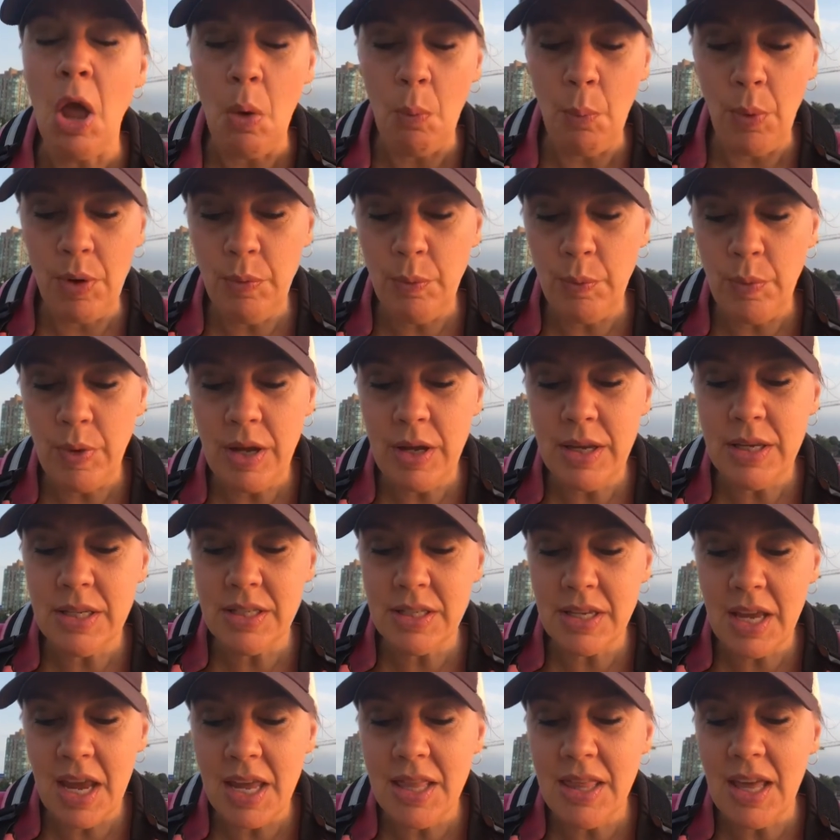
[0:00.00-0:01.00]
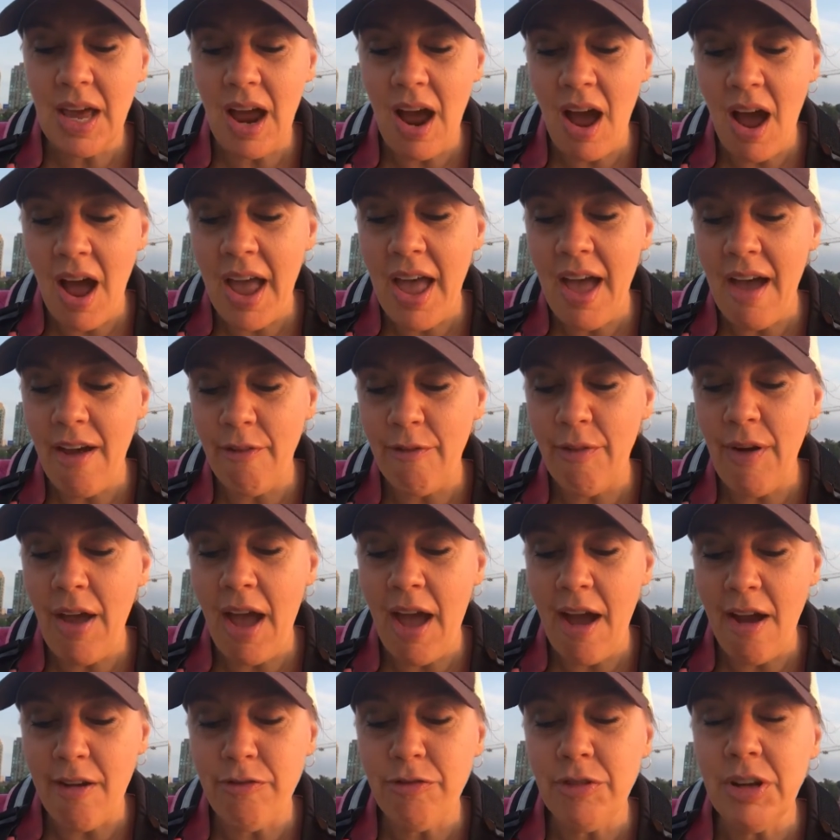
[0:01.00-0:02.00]
When we say that I have
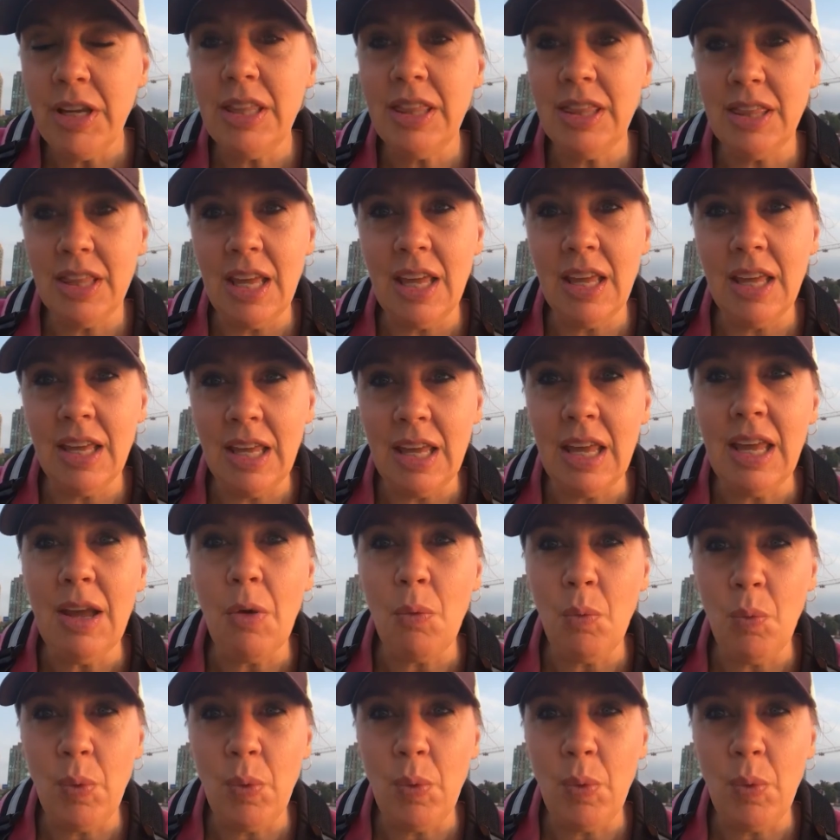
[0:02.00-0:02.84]
everything